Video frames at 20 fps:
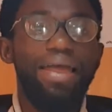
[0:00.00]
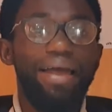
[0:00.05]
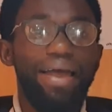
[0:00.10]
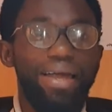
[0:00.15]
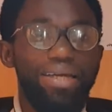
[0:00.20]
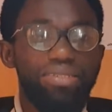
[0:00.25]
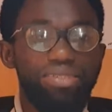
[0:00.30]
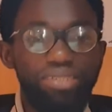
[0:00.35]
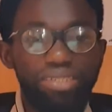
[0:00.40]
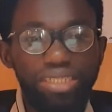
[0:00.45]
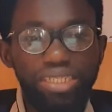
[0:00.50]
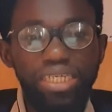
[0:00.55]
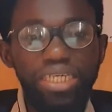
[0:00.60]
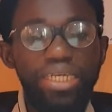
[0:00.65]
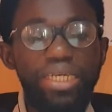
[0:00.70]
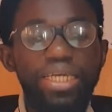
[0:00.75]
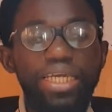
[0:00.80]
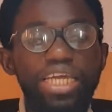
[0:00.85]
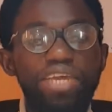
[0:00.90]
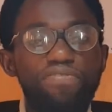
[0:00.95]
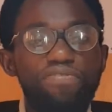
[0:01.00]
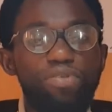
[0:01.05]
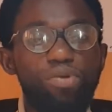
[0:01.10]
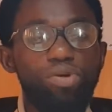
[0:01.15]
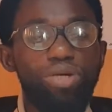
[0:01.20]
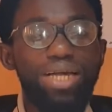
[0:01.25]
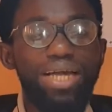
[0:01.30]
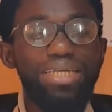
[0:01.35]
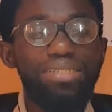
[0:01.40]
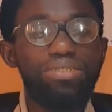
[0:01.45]
and see if you
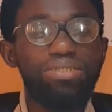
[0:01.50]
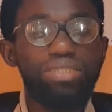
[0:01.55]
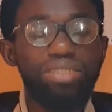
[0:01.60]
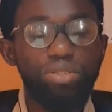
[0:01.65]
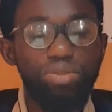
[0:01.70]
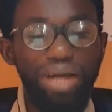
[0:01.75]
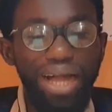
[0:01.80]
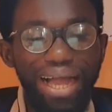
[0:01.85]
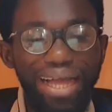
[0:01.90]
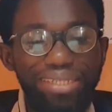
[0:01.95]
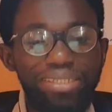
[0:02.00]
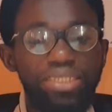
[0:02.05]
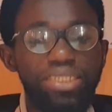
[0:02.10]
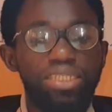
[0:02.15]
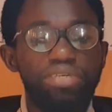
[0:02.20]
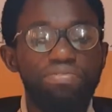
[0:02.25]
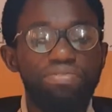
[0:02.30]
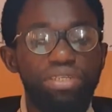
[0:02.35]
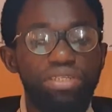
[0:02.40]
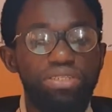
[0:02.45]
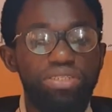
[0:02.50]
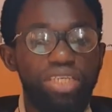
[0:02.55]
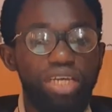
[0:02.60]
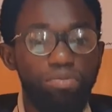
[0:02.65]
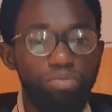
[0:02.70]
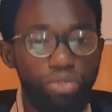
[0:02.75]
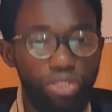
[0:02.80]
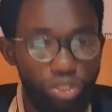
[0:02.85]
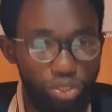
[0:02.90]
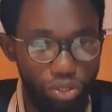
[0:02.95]
can still achieve the
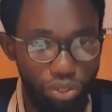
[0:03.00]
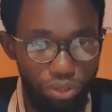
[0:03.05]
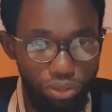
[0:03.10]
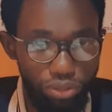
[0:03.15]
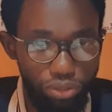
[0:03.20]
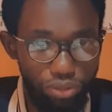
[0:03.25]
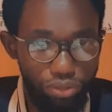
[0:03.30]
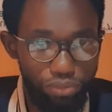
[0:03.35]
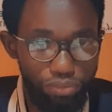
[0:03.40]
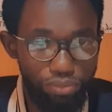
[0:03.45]
same results.